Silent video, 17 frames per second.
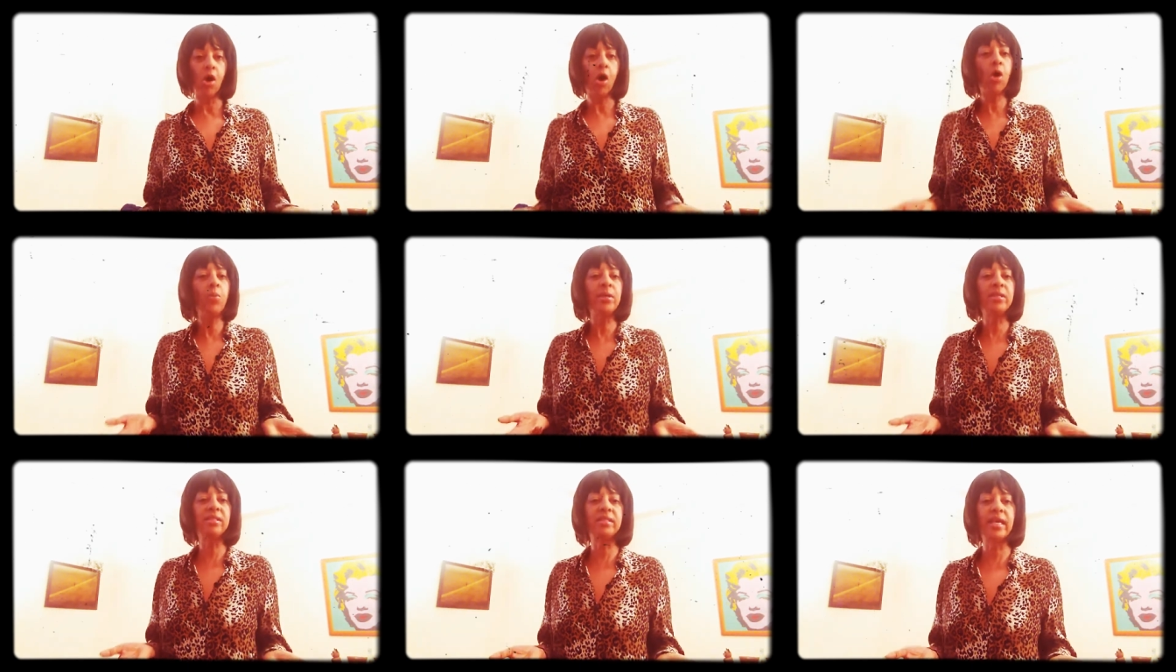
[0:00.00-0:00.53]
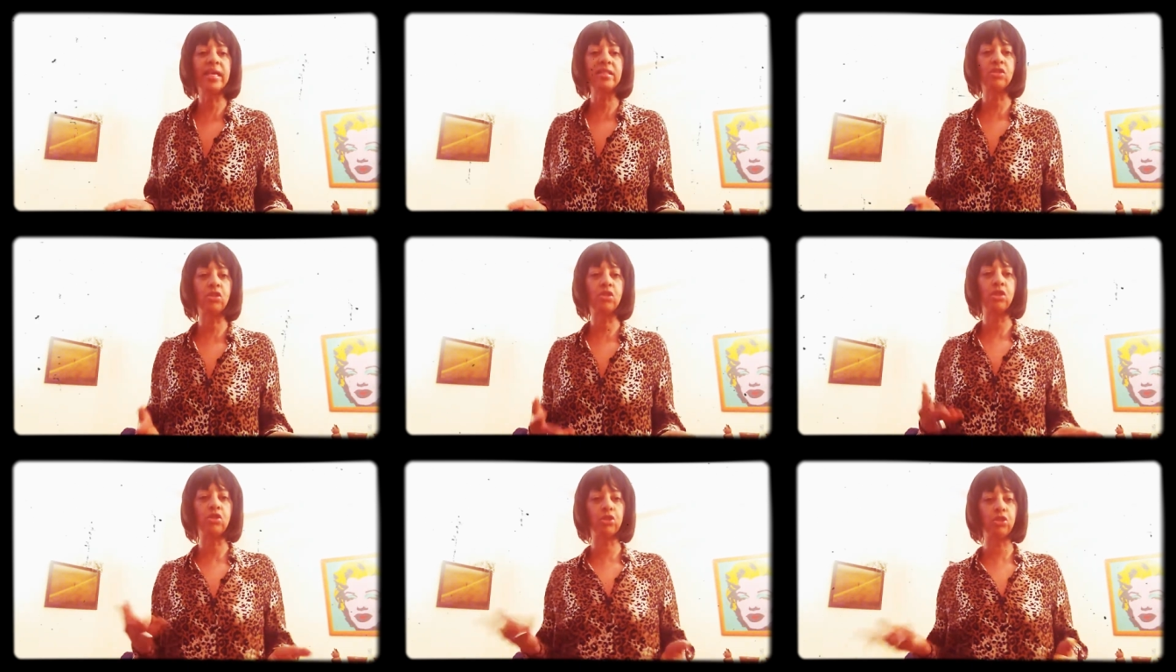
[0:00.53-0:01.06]
Always
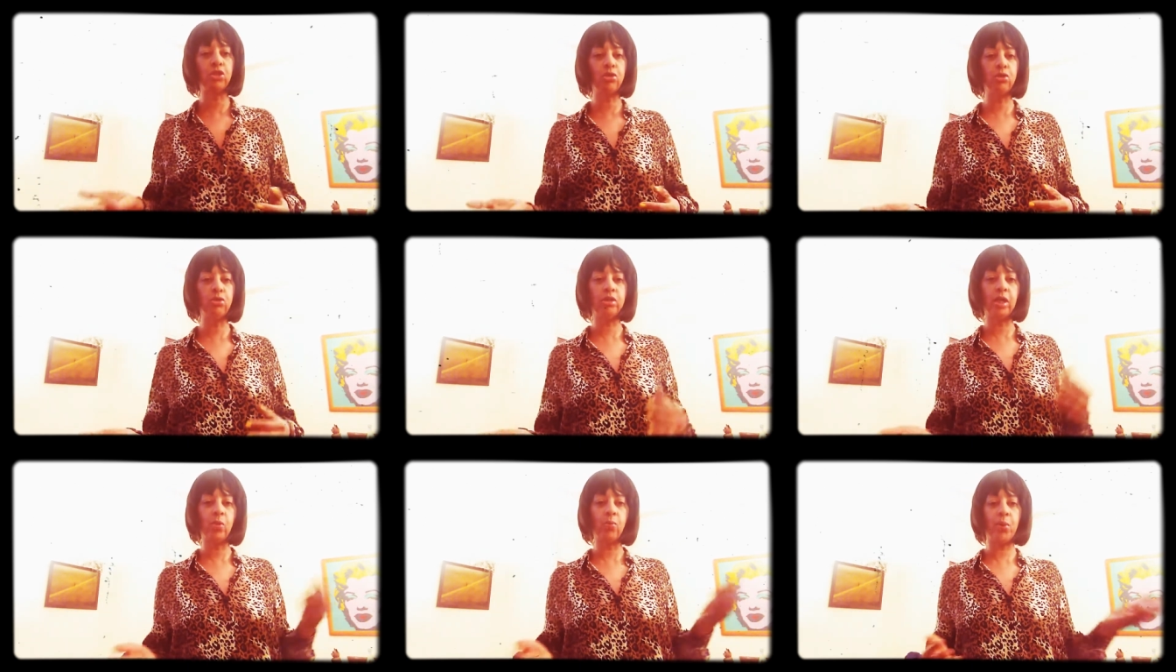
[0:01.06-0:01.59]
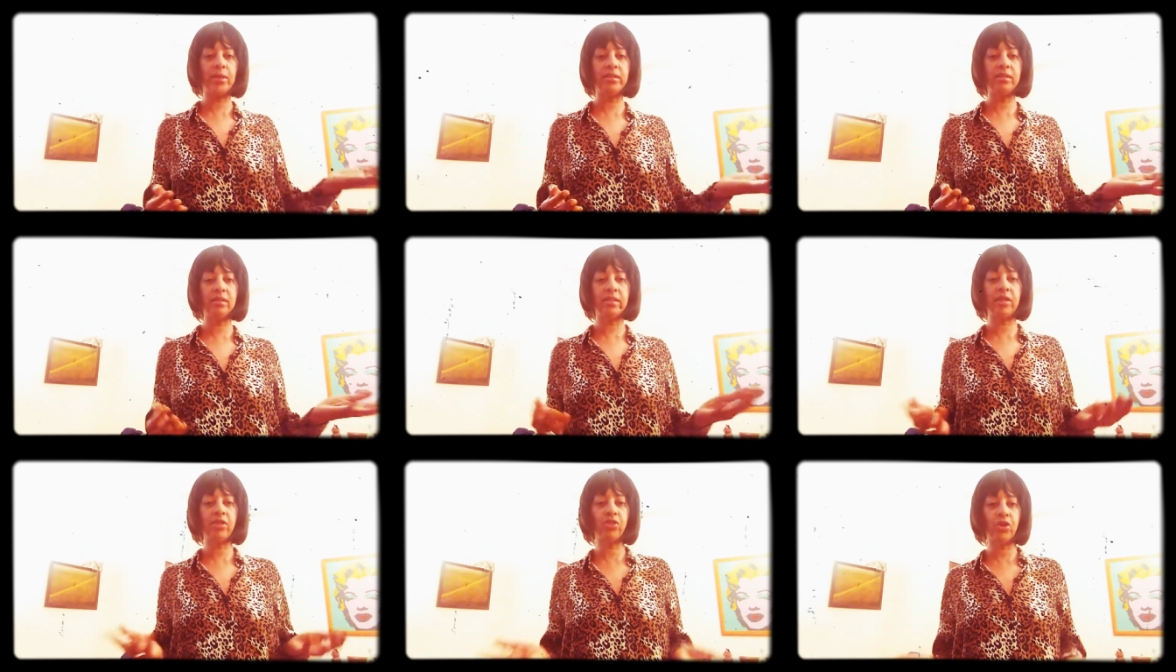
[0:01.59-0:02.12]
dates on a Tuesday,
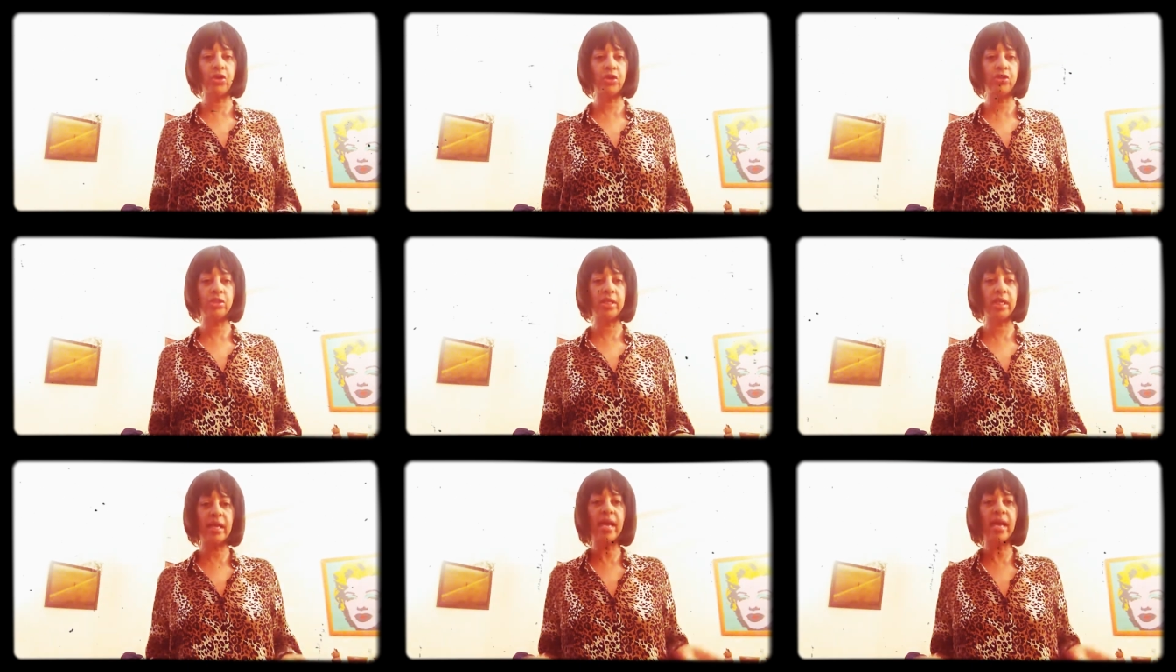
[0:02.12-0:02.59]
Wednesday, Thursday.